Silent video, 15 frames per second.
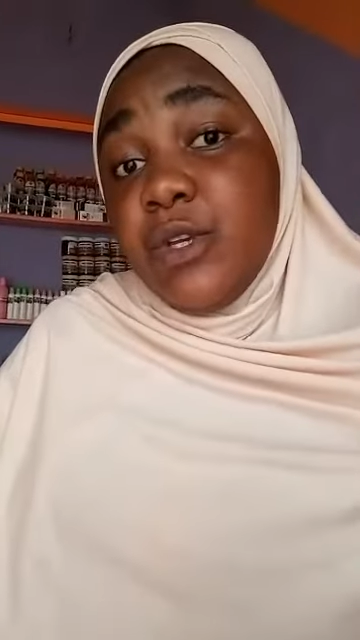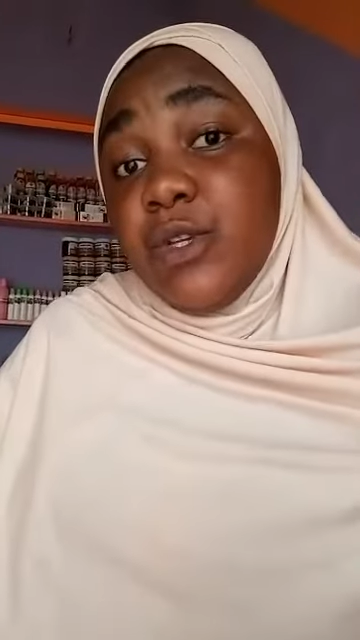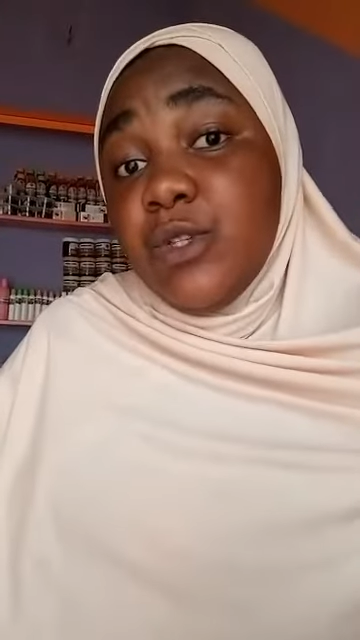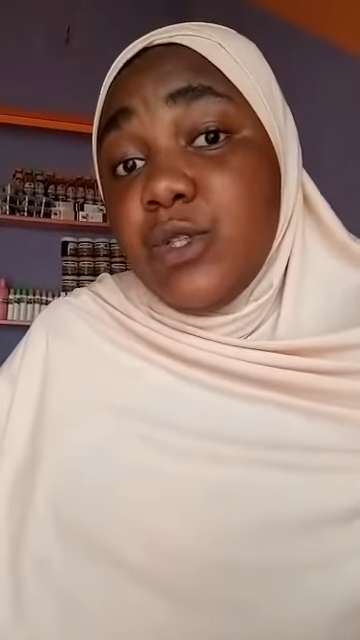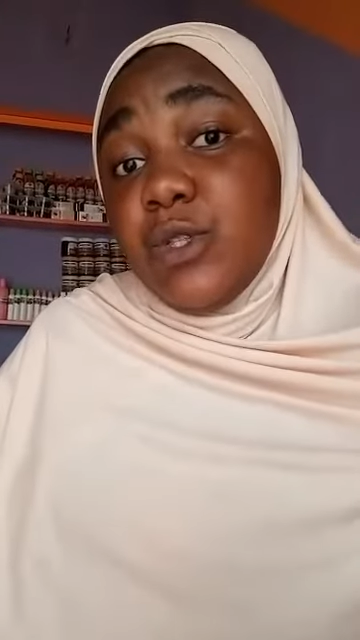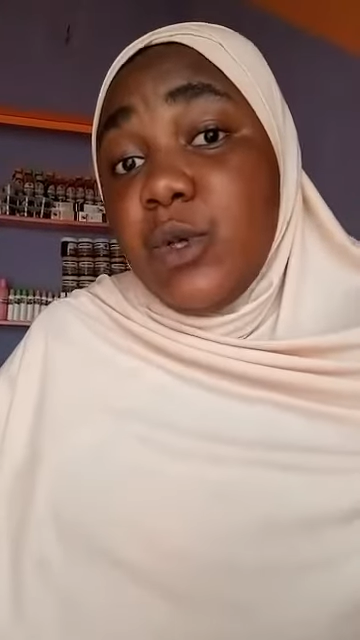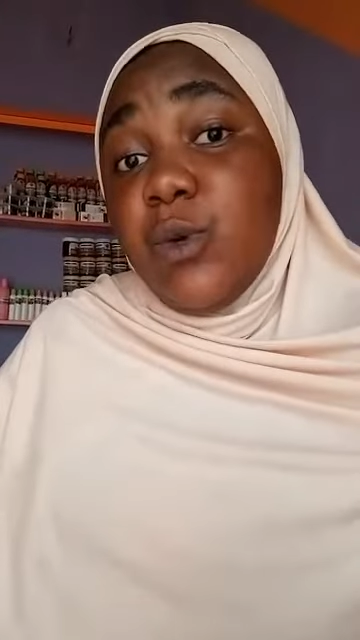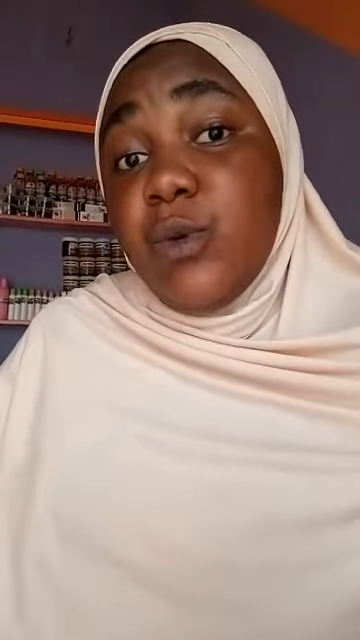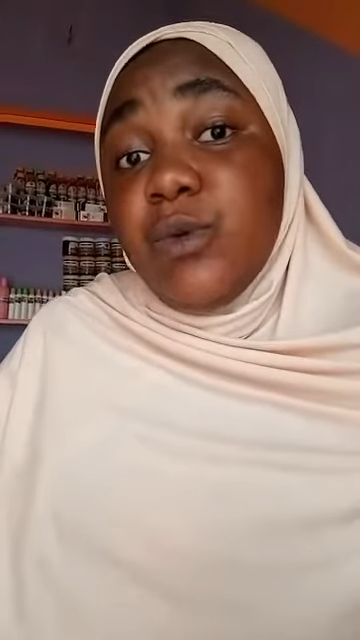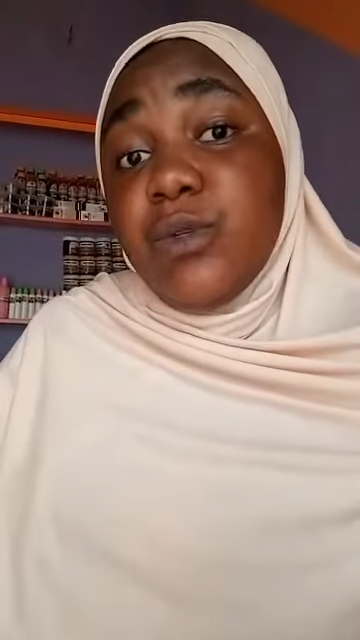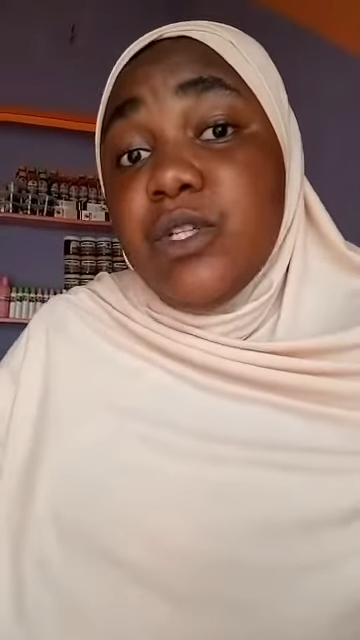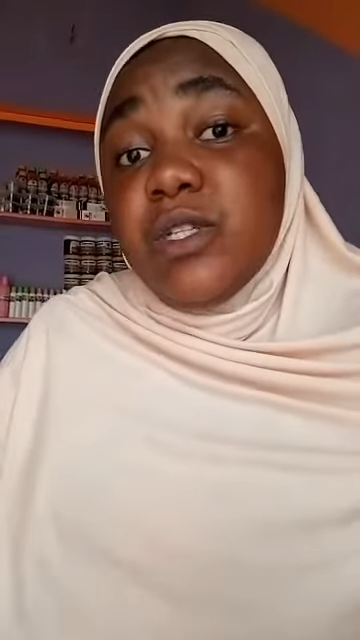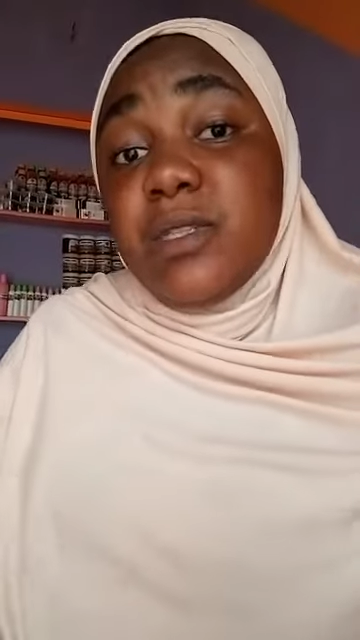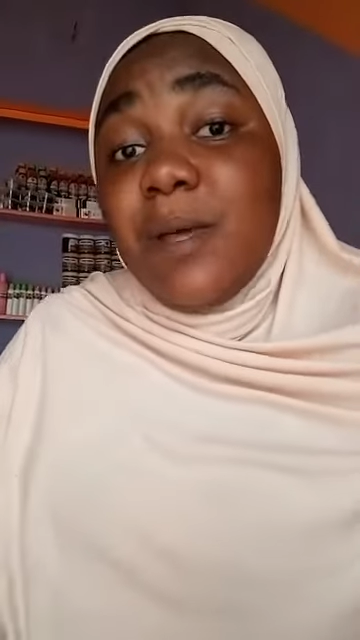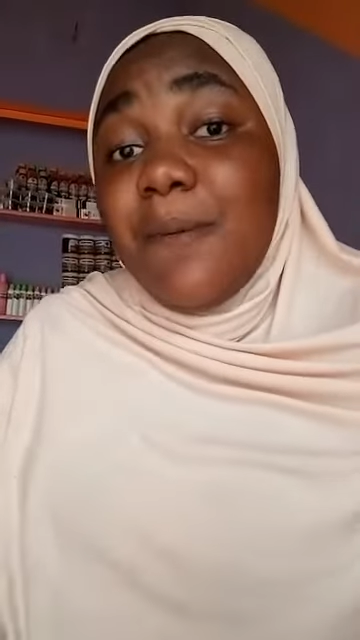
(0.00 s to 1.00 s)
So
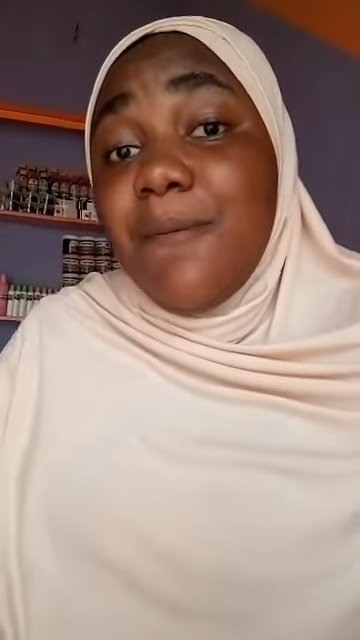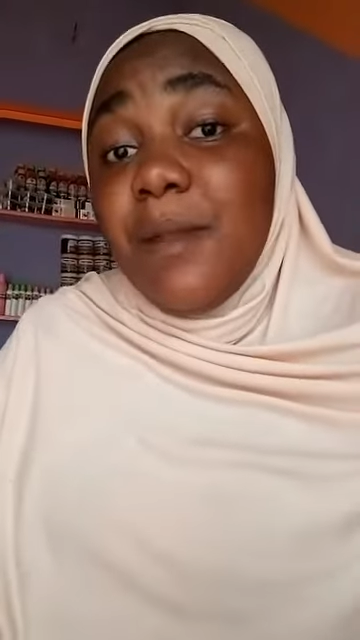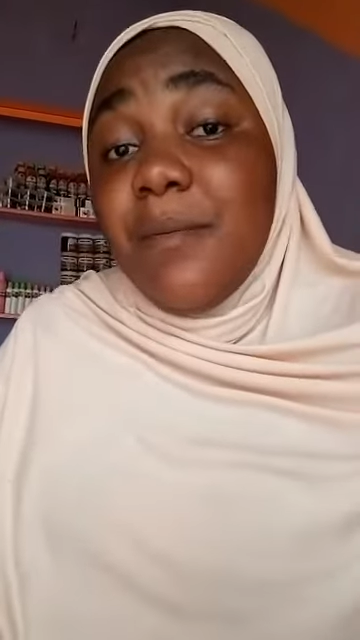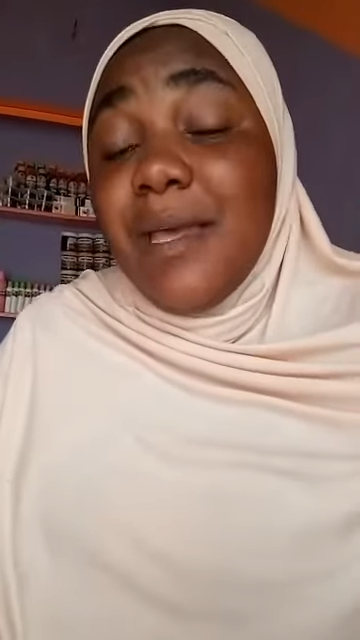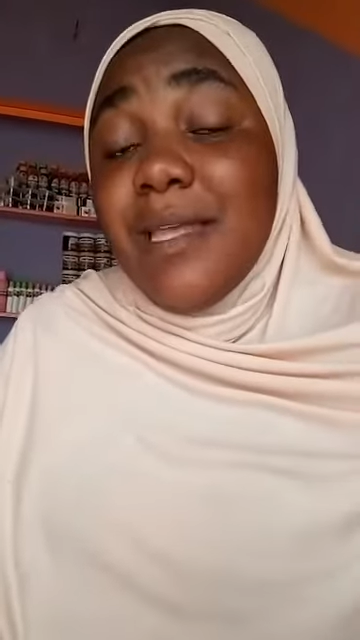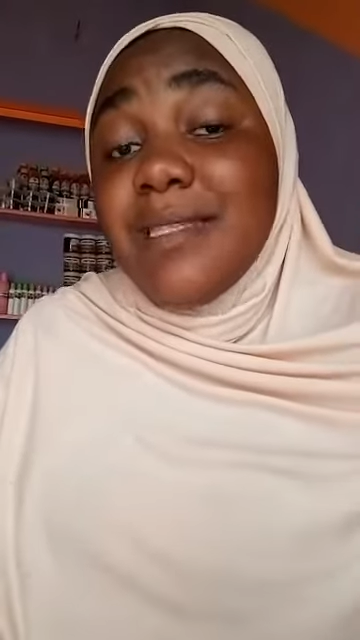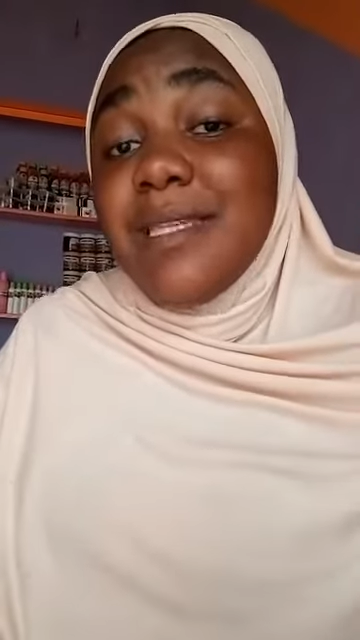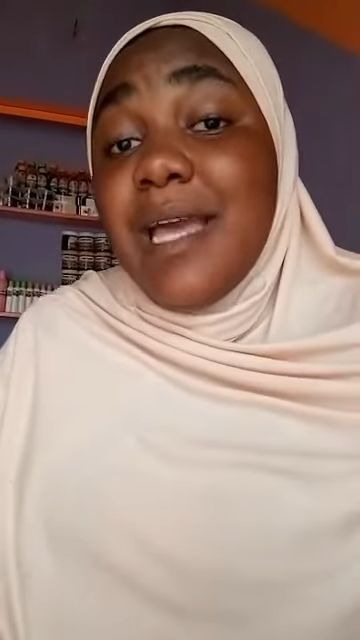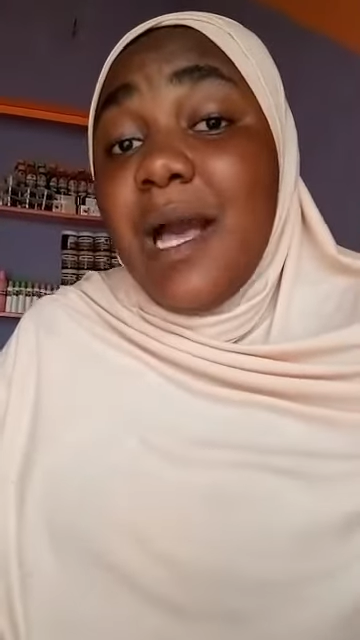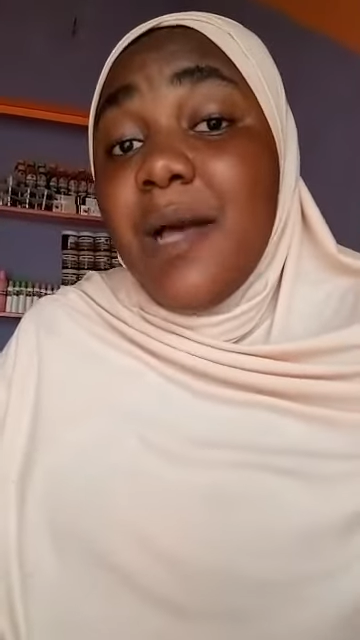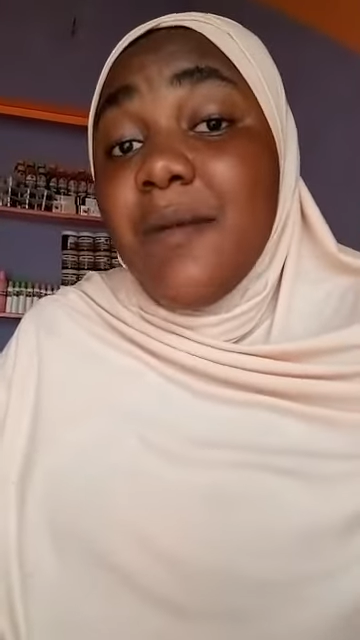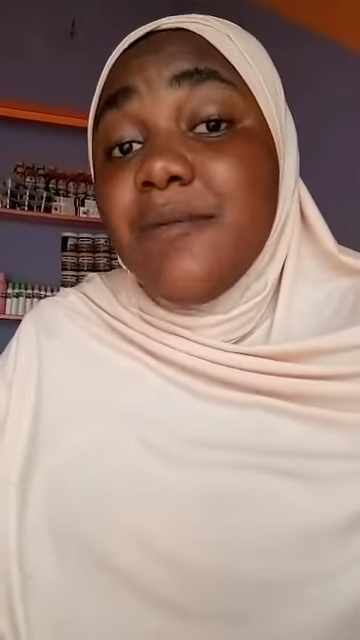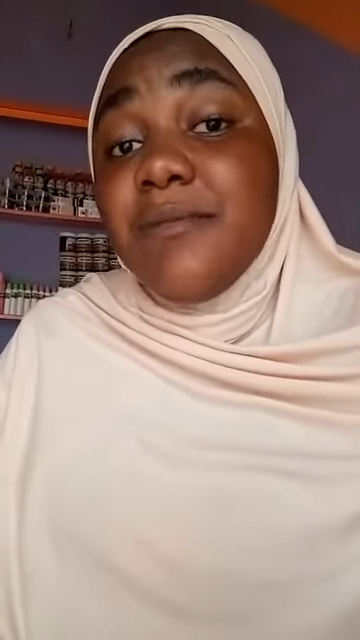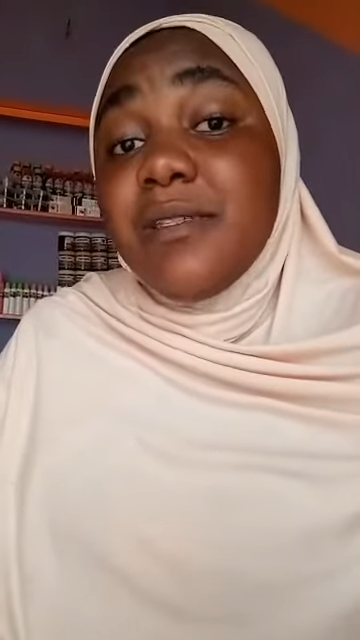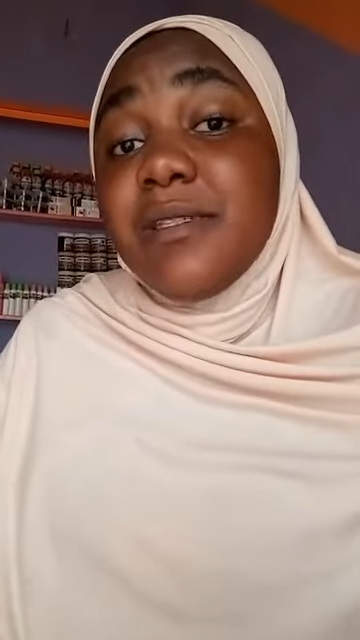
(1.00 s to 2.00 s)
the supplement
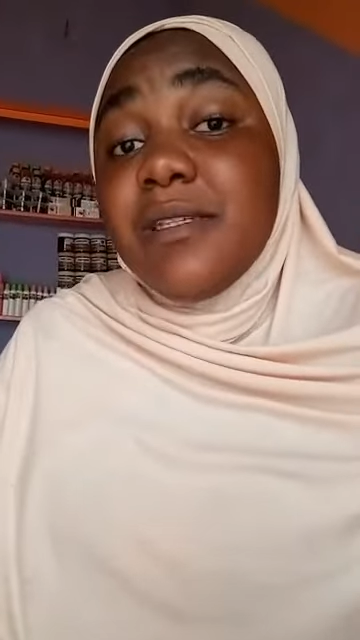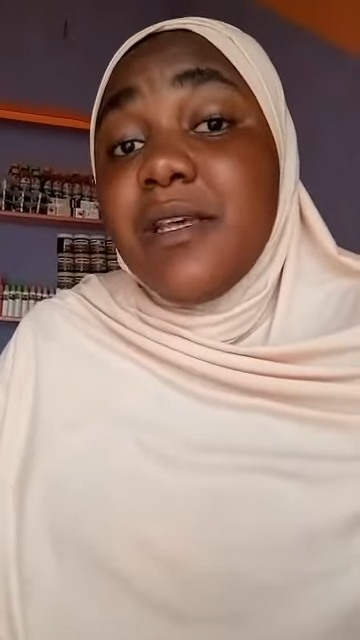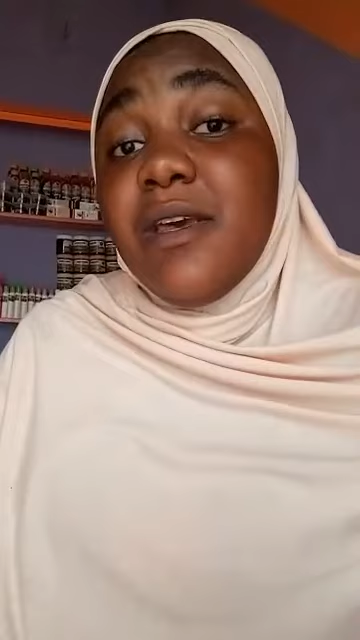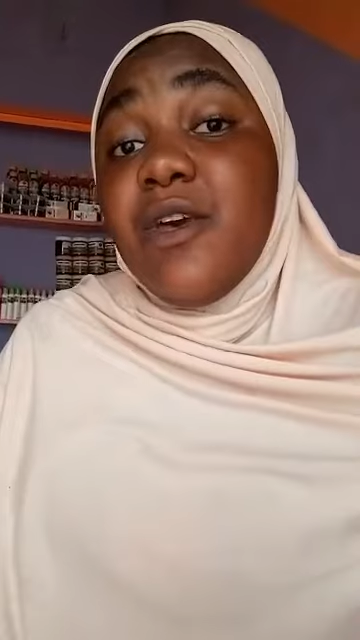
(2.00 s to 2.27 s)
helps